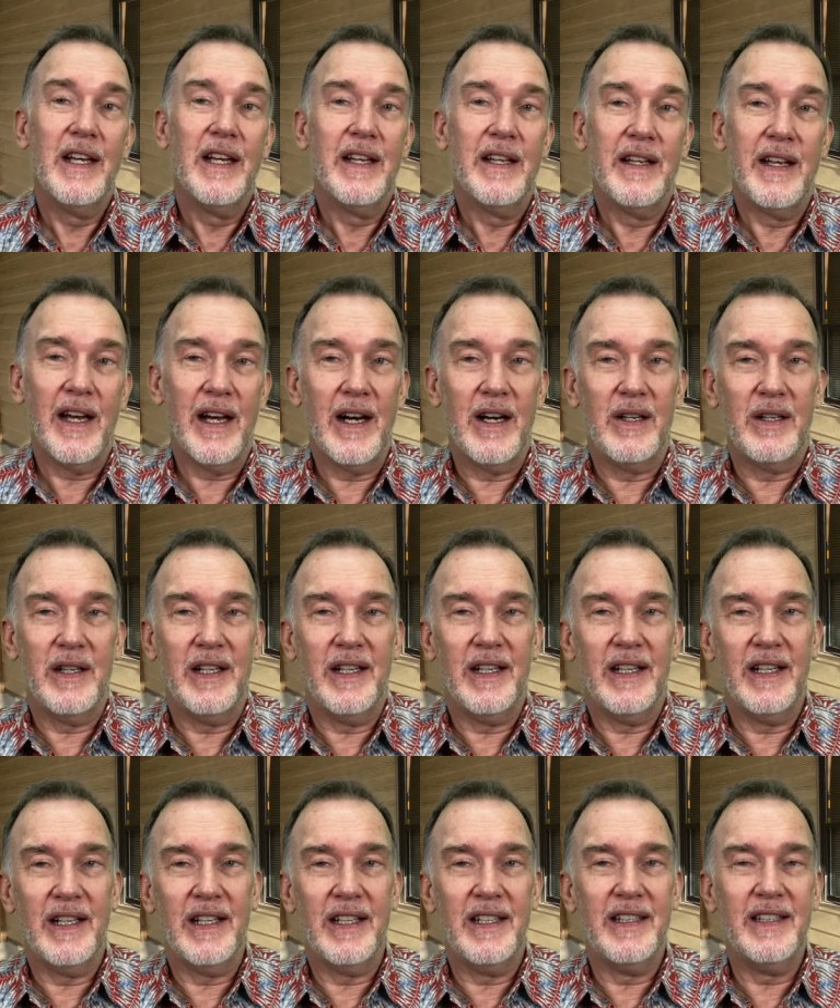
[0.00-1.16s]
Now,
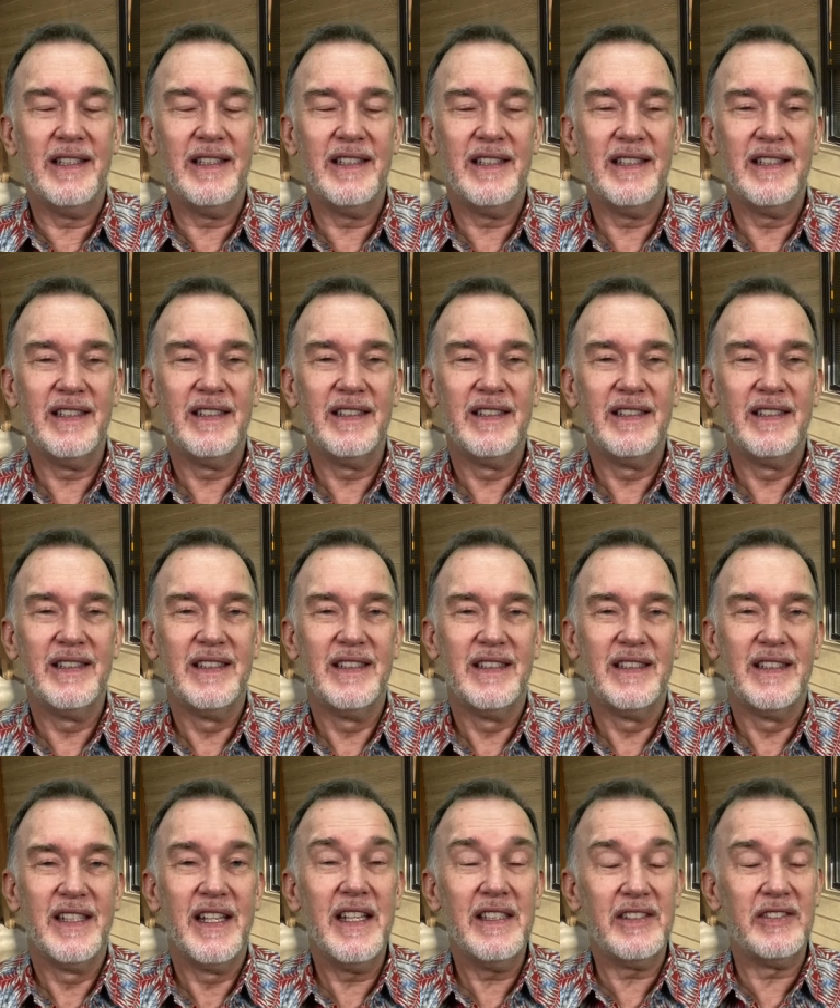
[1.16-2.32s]
uh,
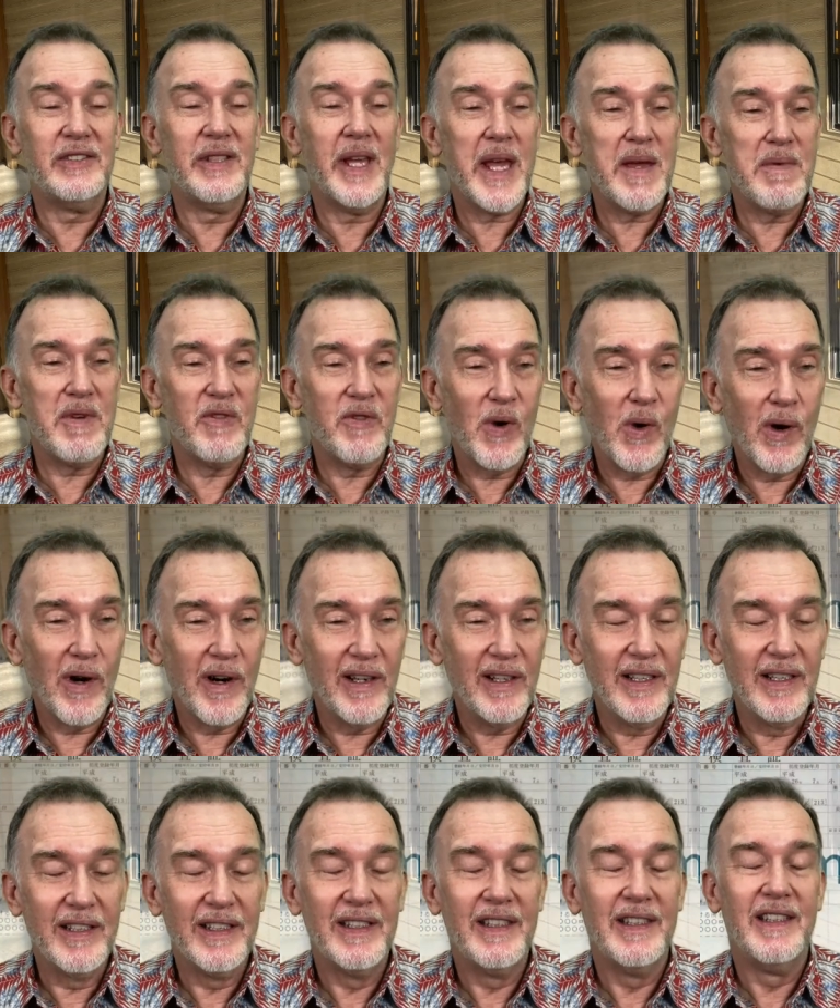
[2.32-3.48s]
it's day before,
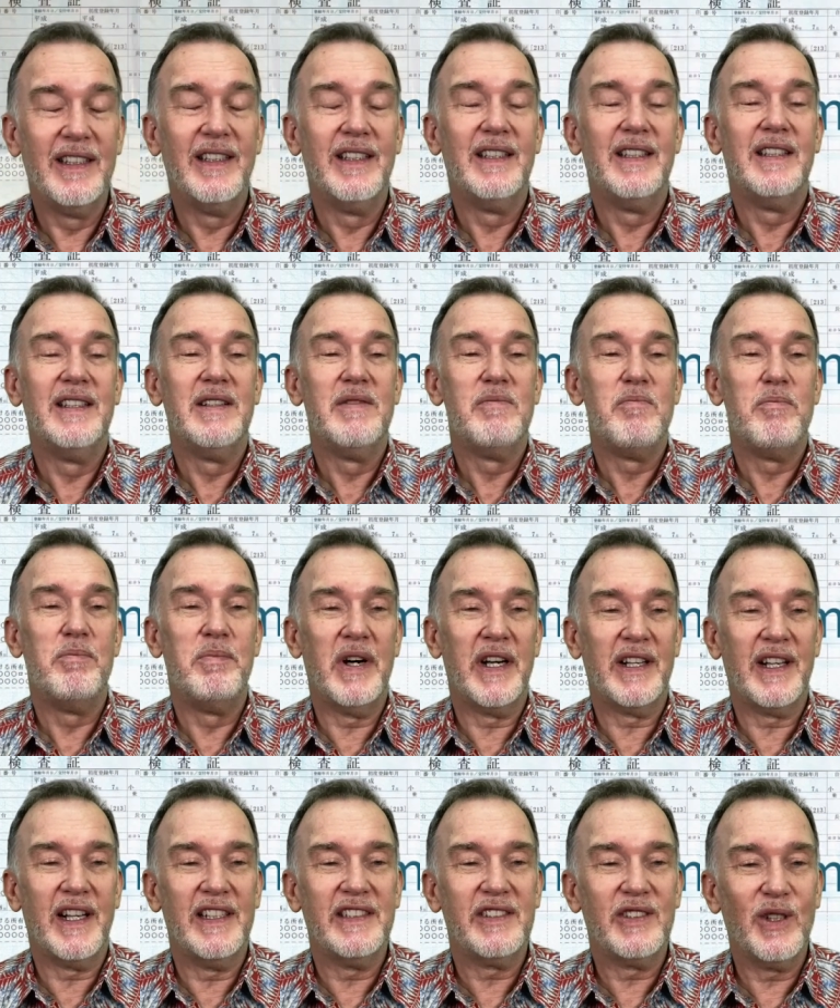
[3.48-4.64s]
but
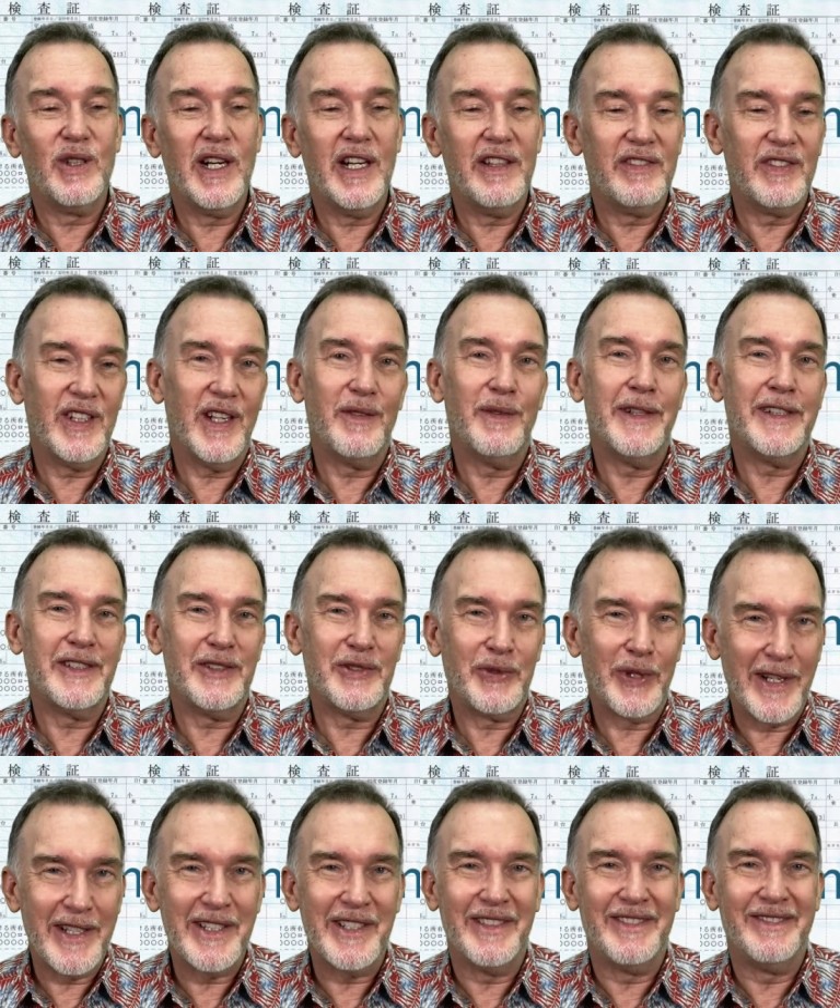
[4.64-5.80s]
I still haven't got
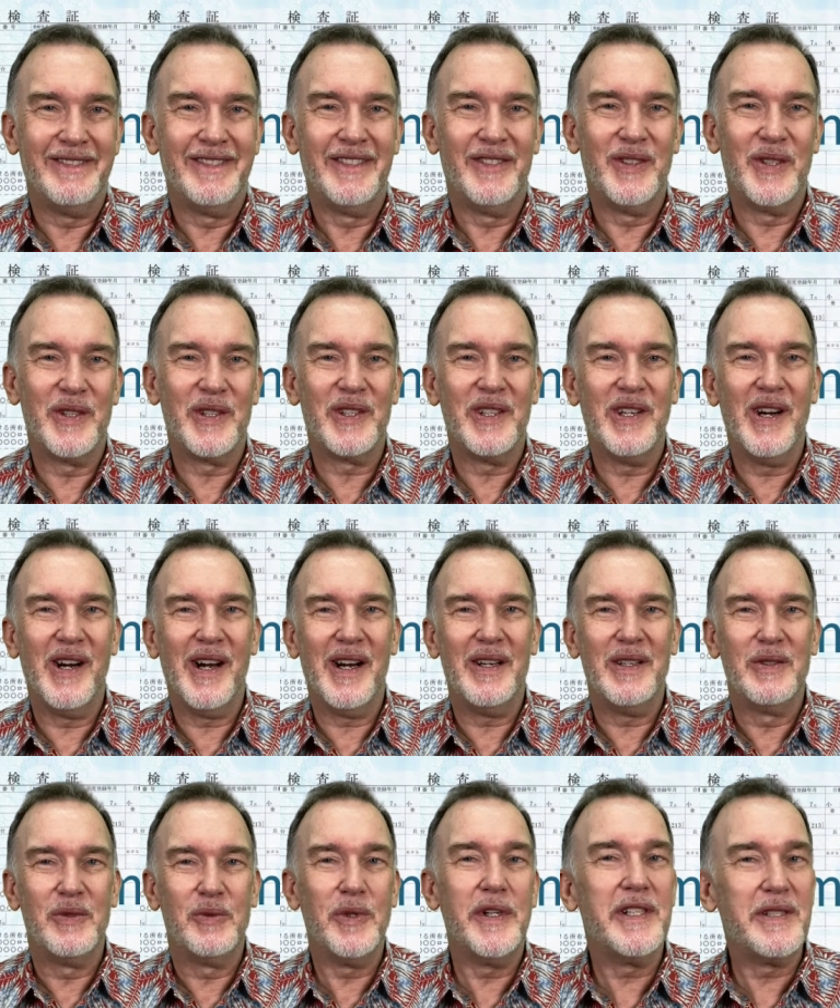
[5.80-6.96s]
registration for the car,
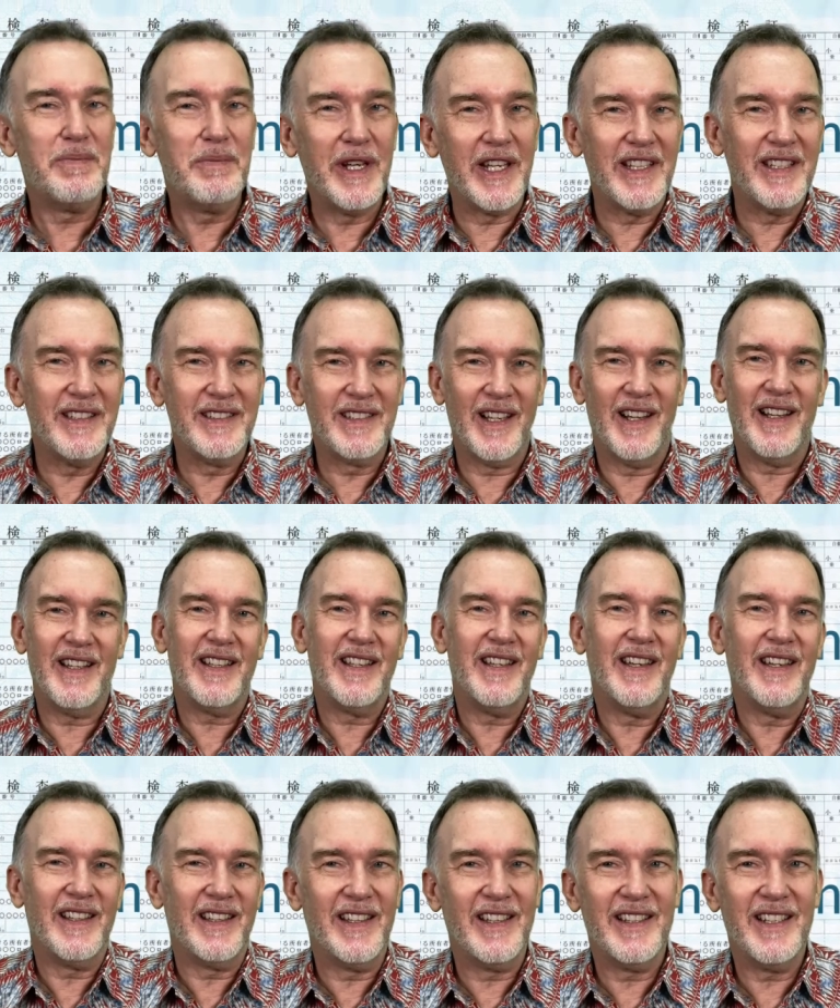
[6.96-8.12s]
which means I
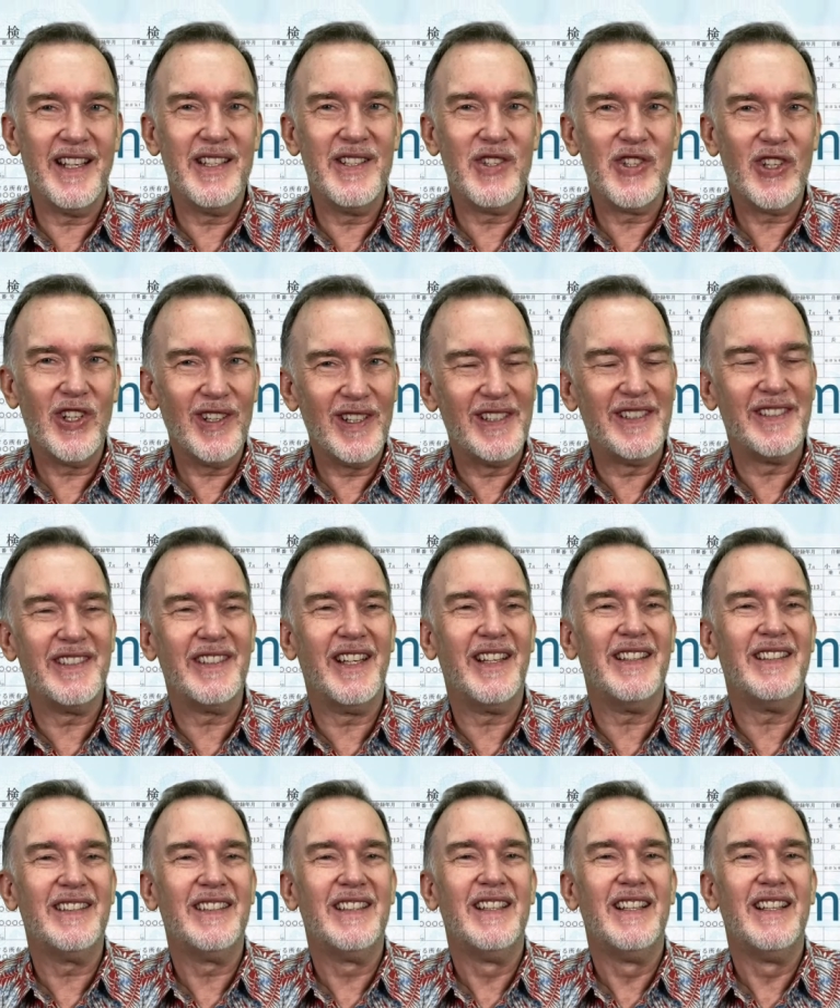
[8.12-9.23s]
can't get insurance yet.